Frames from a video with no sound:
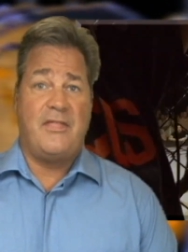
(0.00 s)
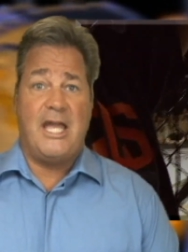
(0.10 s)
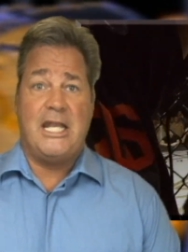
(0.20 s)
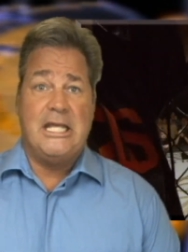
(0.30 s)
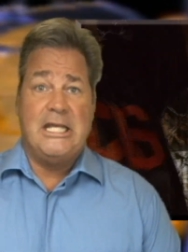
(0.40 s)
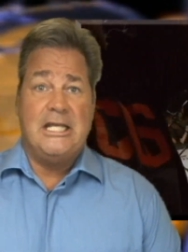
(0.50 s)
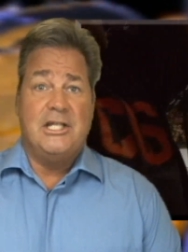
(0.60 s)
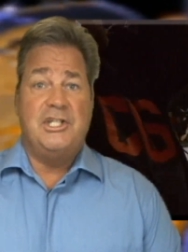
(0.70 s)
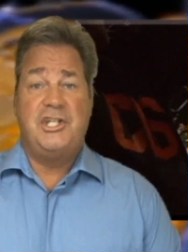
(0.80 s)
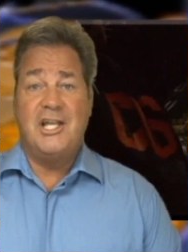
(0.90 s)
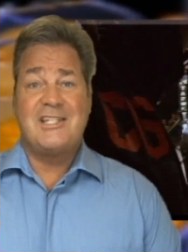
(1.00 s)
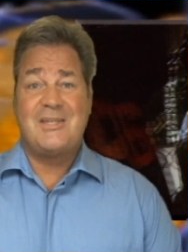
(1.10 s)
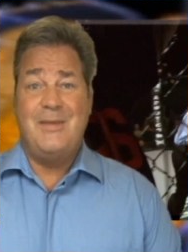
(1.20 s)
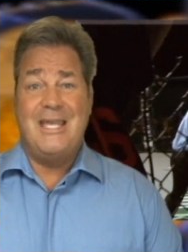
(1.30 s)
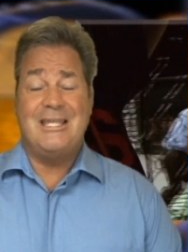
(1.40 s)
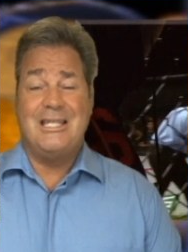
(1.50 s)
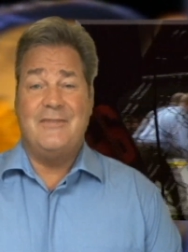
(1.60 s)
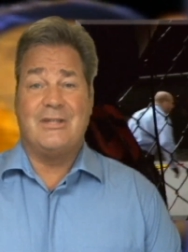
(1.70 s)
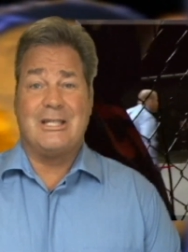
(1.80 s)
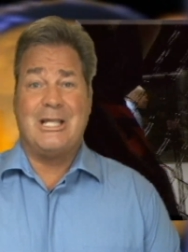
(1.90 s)
that just may
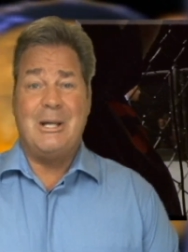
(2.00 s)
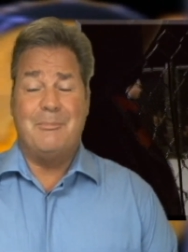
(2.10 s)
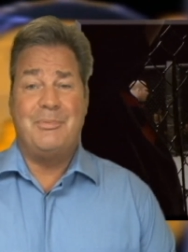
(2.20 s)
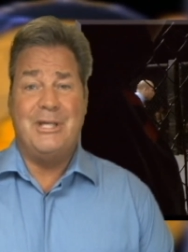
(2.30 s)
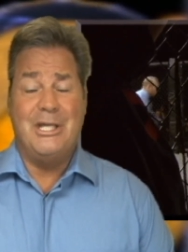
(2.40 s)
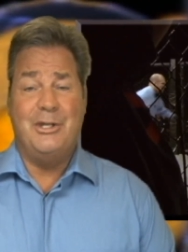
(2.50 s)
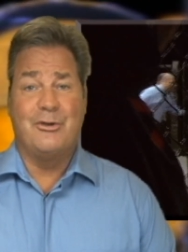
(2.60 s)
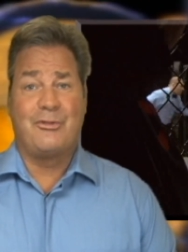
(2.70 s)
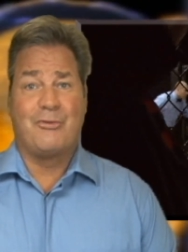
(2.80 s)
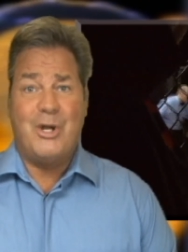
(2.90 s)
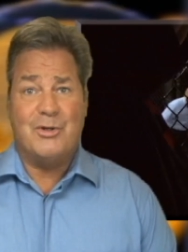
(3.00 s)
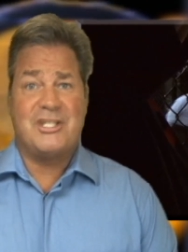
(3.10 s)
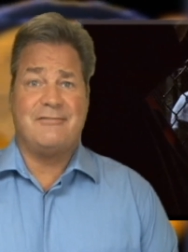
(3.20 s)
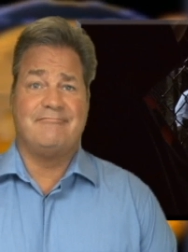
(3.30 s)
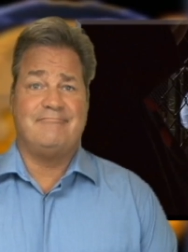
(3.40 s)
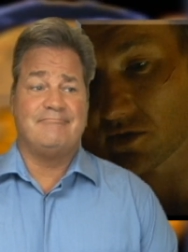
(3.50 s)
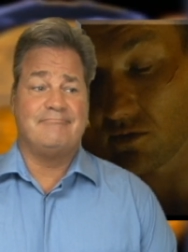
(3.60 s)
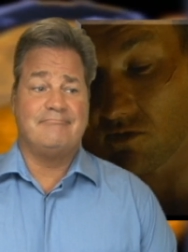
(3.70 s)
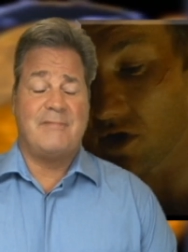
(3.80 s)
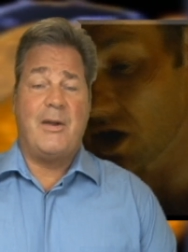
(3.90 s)
leave a lump in your throat.
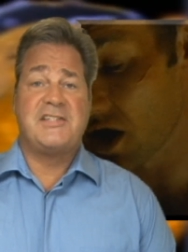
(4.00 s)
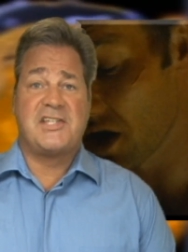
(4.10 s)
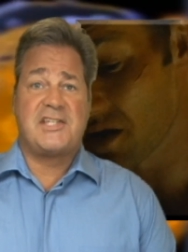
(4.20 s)
Now, as a